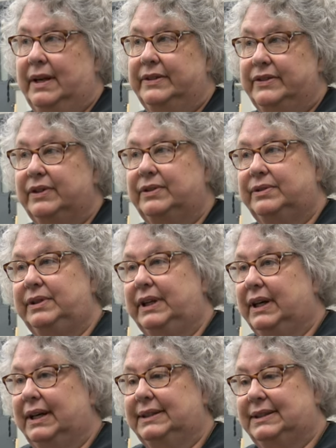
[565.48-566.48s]
so
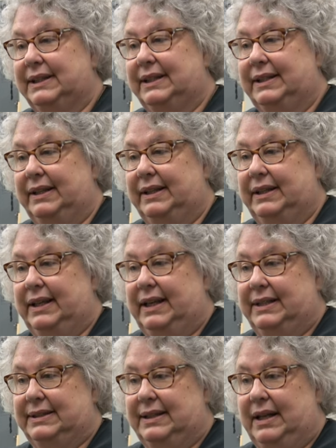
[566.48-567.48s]
yeah, I'd say it, it
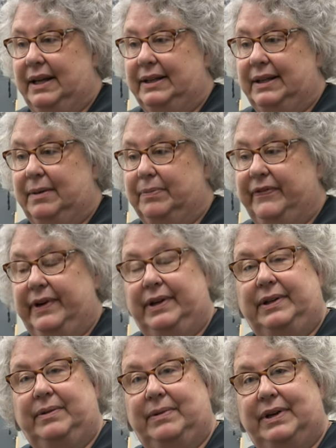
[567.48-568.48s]
is lined up
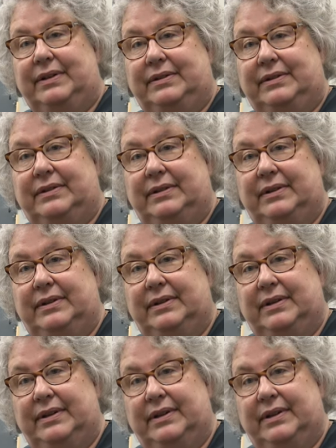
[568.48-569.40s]
fairly well. Mm.